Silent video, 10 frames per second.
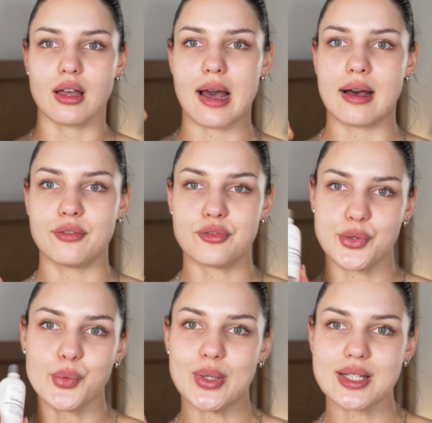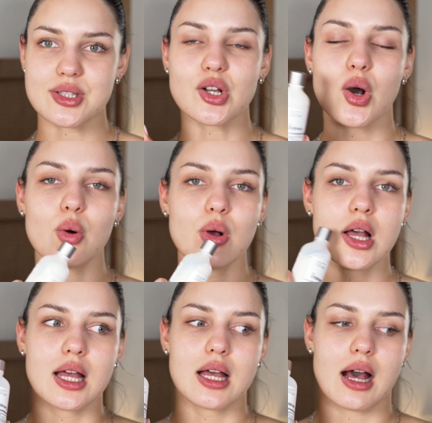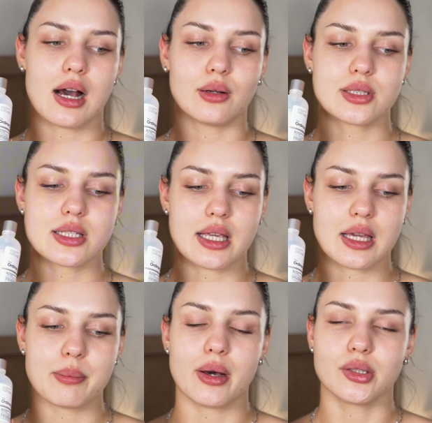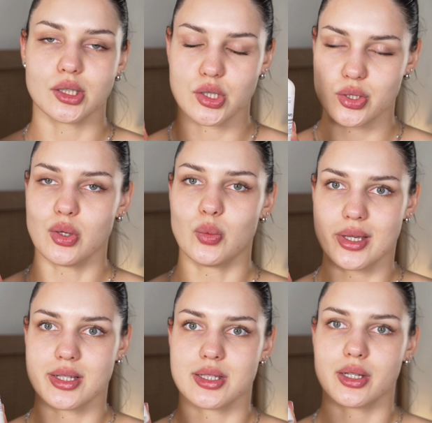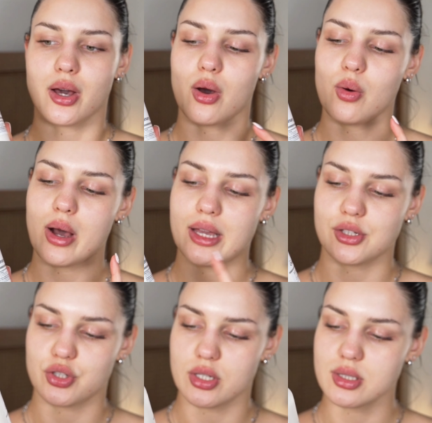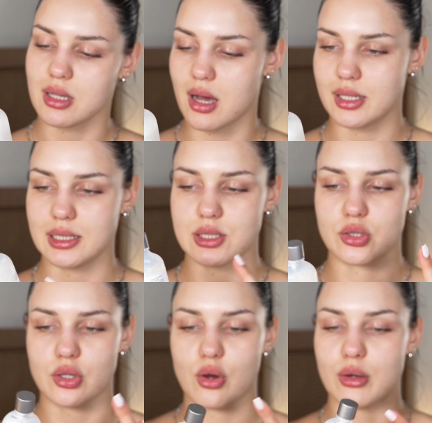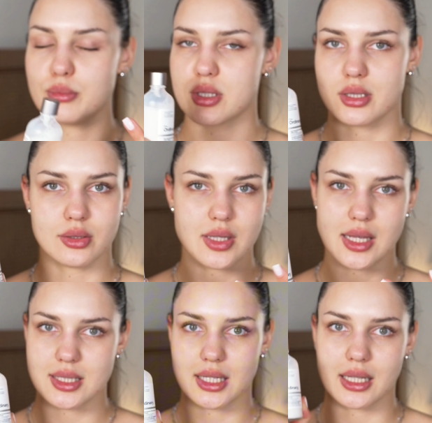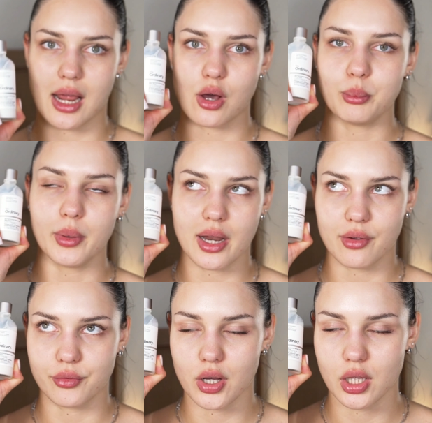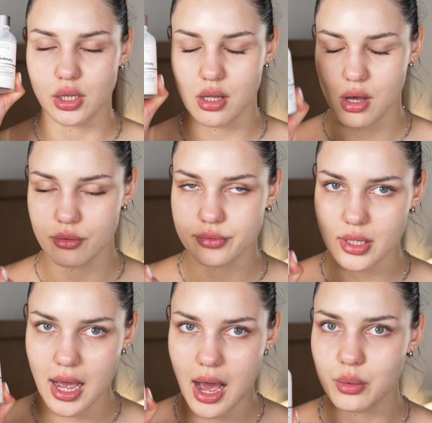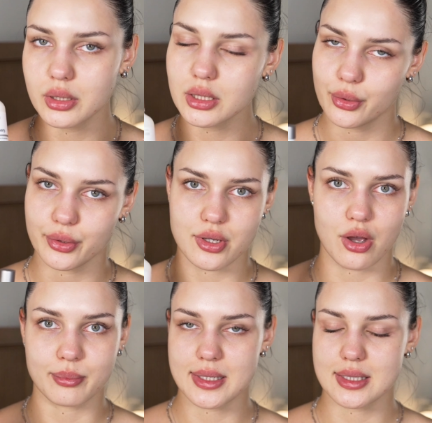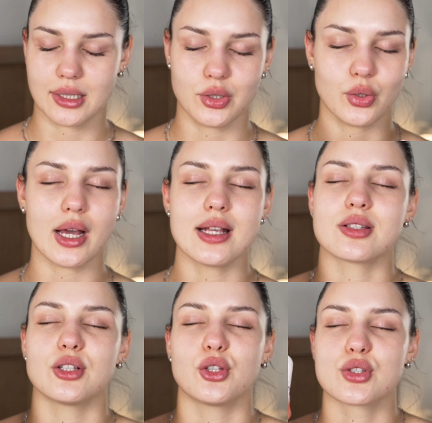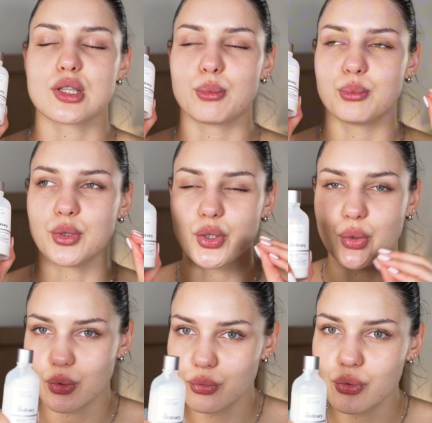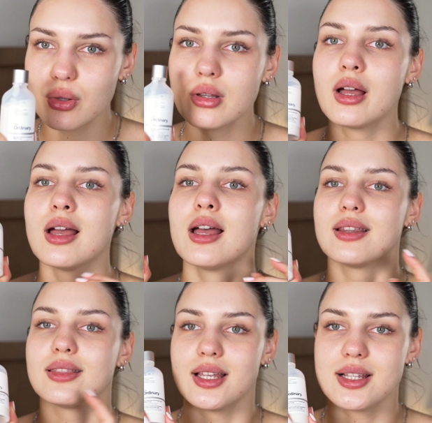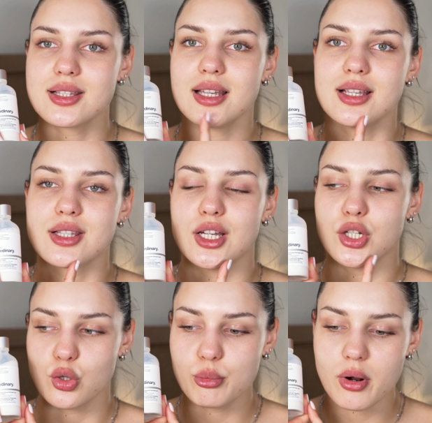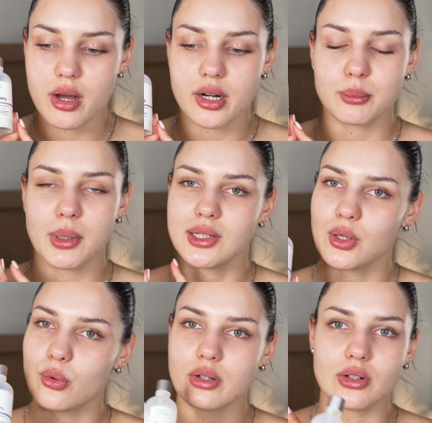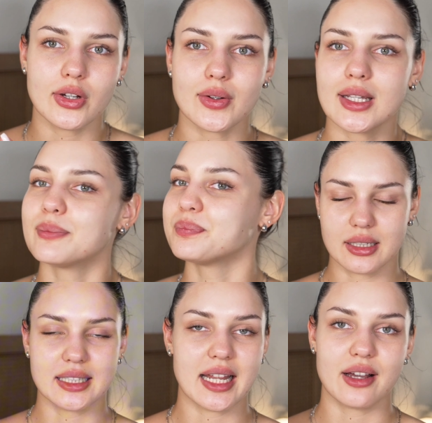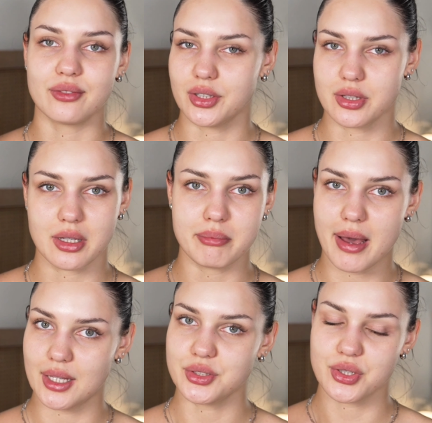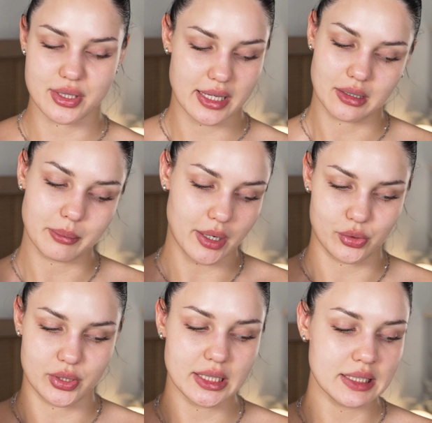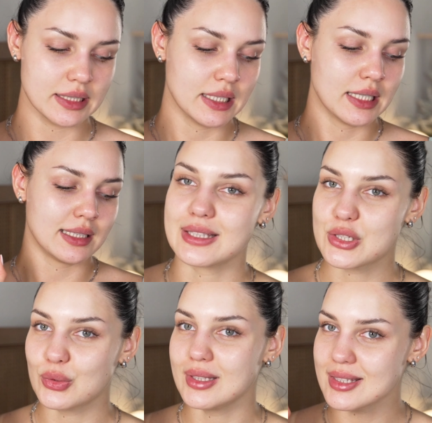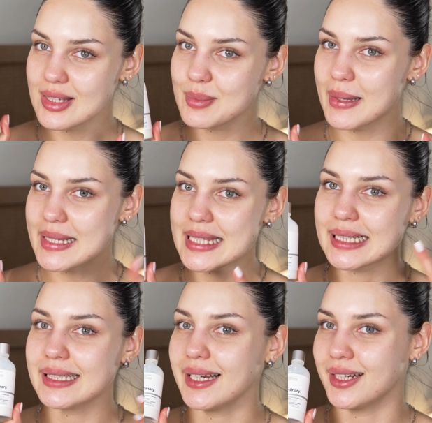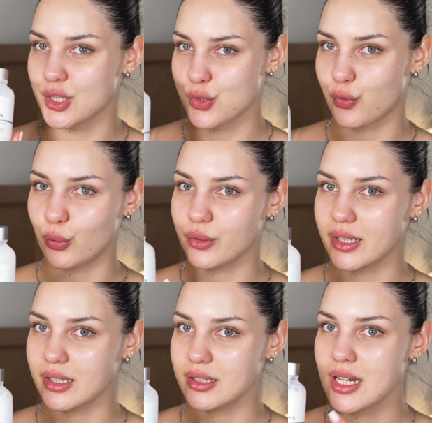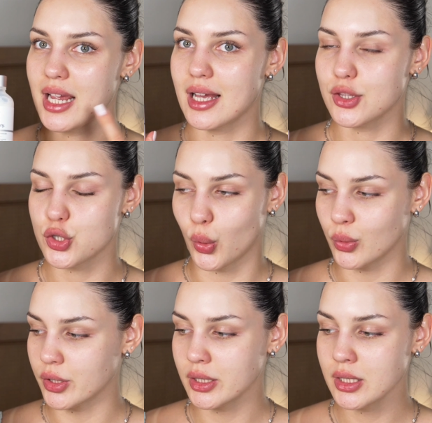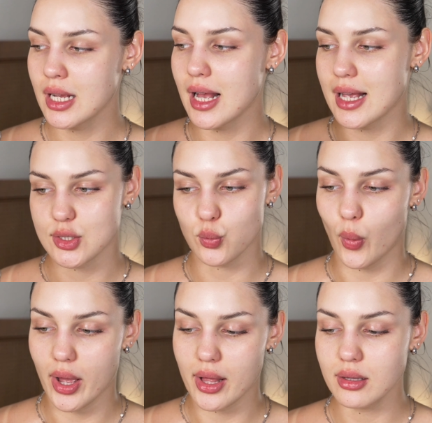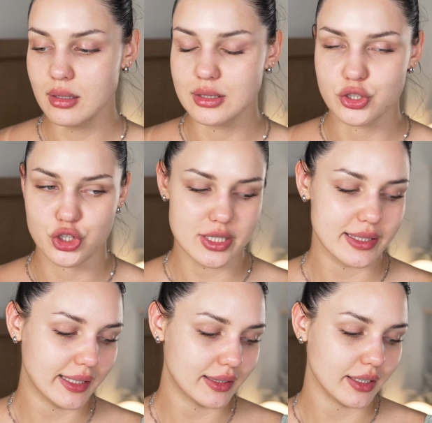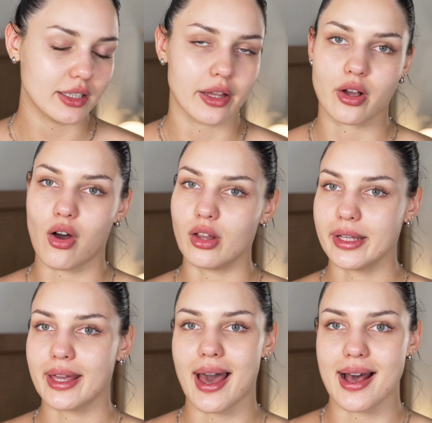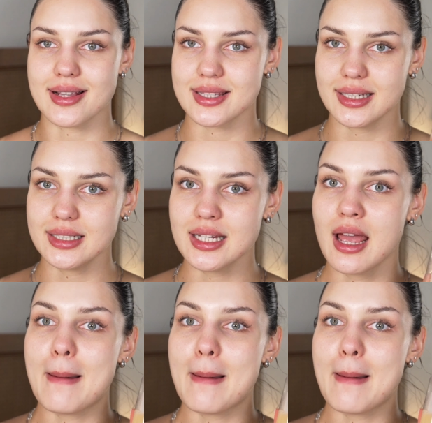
a few weeks ago. I would say about 2 weeks ago. I just got it, so I'm still testing it out, but I've loved how it looks on my skin, you guys. It looks beautiful. This is a new product by The Ordinary, and I have nothing bad to say about it. So this is basically an exfoliant toner as well, just like the glycolic acid,